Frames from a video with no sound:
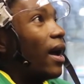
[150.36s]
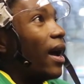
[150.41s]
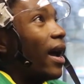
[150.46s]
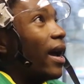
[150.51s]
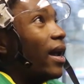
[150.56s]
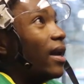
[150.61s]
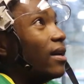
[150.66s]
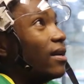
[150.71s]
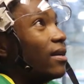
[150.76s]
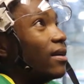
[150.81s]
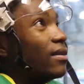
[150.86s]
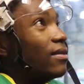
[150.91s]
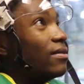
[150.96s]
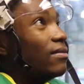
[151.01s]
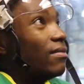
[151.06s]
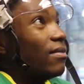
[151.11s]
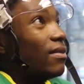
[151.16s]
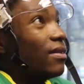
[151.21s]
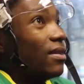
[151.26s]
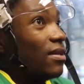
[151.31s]
And
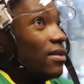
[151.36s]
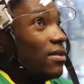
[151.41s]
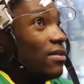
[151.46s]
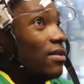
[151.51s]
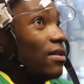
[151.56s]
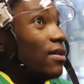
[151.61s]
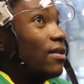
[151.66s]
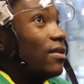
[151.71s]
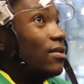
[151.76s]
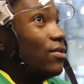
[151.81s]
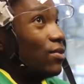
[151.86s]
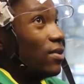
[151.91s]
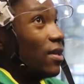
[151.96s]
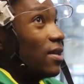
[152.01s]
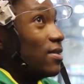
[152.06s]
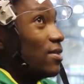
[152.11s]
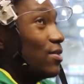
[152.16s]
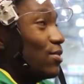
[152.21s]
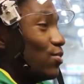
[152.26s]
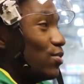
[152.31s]
this year,
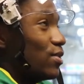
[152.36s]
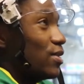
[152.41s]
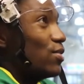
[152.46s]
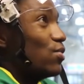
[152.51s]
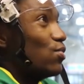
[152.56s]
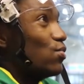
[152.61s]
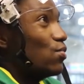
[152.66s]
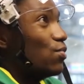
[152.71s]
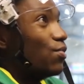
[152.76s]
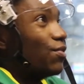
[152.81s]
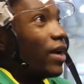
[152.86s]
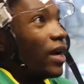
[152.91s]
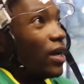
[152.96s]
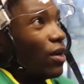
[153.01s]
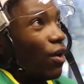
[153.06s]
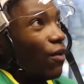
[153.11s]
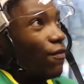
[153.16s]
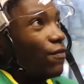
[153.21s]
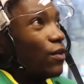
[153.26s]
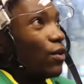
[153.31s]
2022,
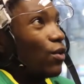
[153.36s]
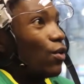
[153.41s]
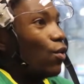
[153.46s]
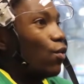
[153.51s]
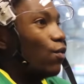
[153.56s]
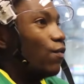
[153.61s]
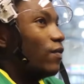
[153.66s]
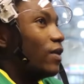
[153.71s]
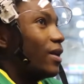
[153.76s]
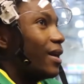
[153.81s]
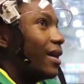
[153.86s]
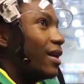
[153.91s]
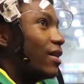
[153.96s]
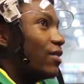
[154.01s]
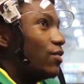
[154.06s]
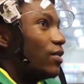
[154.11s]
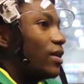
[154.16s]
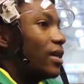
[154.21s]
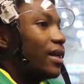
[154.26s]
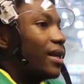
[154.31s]
right after COVID
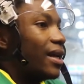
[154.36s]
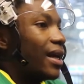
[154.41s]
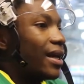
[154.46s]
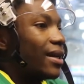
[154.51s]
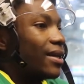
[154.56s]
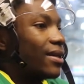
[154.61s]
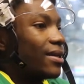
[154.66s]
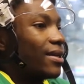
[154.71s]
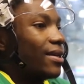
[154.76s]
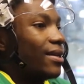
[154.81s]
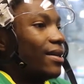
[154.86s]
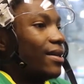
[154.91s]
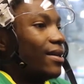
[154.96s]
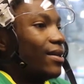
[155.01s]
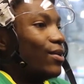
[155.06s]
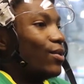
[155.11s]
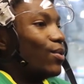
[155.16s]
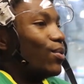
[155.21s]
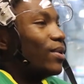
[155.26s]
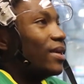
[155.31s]
literally like,
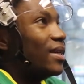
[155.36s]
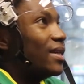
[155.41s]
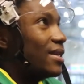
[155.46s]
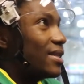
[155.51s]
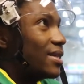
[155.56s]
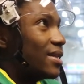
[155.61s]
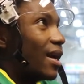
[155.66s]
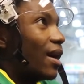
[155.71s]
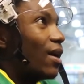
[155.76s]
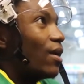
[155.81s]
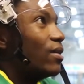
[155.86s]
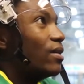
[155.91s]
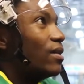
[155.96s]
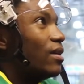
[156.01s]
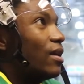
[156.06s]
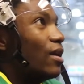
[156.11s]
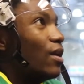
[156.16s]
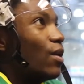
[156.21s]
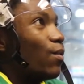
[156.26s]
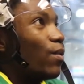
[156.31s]
you know, eased down,
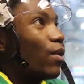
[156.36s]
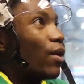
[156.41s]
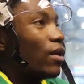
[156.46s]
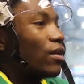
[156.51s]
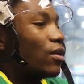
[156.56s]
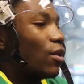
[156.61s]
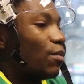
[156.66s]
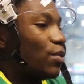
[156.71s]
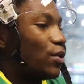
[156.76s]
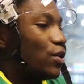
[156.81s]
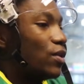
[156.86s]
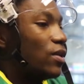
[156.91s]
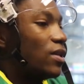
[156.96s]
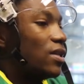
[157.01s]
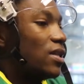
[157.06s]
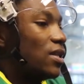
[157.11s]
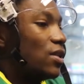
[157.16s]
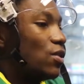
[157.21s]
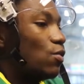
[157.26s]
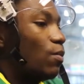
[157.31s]
we got the
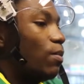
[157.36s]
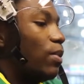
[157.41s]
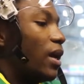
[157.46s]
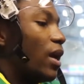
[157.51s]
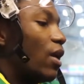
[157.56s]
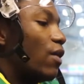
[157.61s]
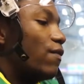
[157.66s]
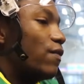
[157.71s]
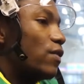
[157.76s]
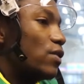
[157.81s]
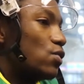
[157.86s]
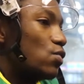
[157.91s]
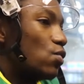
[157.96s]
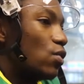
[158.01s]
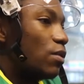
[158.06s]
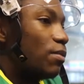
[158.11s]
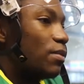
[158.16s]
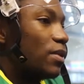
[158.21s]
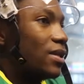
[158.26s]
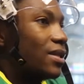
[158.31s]
opportunity to play our first
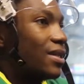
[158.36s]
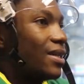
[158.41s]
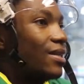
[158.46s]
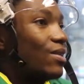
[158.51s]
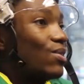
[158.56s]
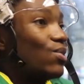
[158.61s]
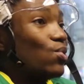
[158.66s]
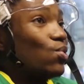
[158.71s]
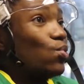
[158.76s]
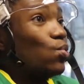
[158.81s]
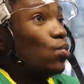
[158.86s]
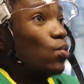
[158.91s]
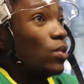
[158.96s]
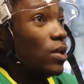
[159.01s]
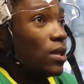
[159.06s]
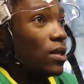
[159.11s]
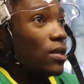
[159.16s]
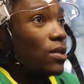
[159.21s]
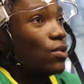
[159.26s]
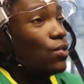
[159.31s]
tournament in 2
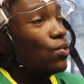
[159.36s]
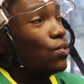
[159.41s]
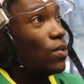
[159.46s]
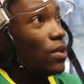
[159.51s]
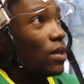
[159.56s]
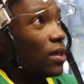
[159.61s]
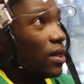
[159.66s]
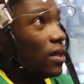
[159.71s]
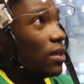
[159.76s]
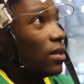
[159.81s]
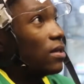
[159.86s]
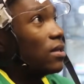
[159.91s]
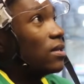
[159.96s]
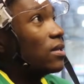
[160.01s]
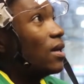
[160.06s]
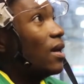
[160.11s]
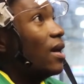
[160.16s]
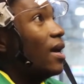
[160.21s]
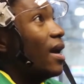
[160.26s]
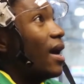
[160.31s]
years, 2-3
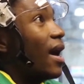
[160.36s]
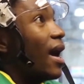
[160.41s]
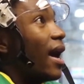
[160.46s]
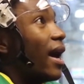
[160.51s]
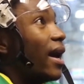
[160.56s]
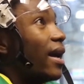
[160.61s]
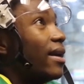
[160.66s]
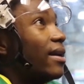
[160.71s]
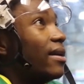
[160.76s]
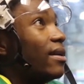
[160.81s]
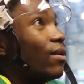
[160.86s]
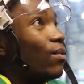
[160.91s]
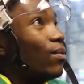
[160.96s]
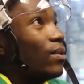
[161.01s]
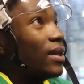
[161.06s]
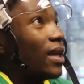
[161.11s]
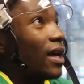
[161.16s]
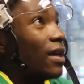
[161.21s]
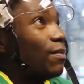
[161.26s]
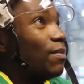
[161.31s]
years. And
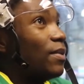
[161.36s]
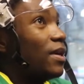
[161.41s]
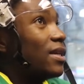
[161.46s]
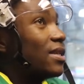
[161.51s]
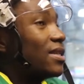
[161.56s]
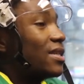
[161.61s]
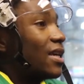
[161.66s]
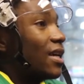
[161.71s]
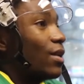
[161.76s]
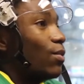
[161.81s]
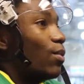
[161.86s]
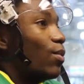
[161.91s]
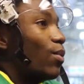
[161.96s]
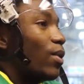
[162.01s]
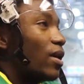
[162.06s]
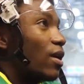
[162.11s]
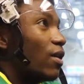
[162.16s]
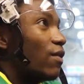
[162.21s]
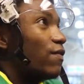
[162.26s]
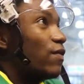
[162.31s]
with that being said, we
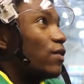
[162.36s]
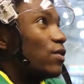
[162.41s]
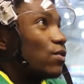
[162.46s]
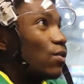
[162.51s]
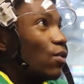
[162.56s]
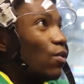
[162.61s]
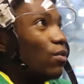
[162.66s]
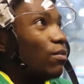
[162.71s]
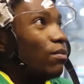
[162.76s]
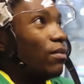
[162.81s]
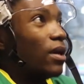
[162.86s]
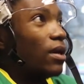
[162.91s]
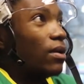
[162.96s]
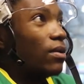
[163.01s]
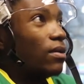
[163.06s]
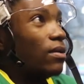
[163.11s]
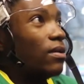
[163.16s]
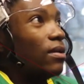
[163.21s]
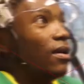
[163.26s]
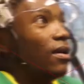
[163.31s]
won our first gold medal,